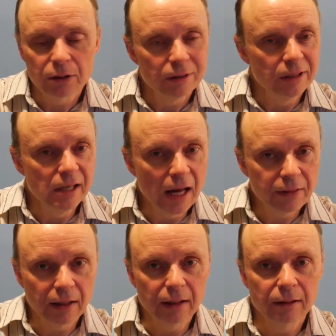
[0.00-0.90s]

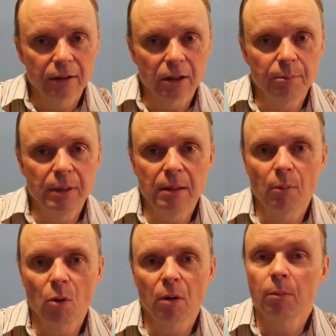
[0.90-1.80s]
Nothing can be
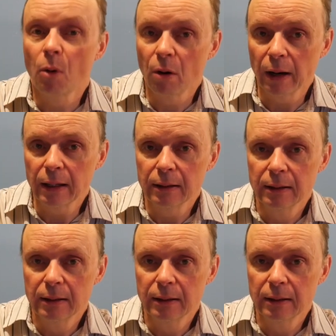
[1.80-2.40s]
more boring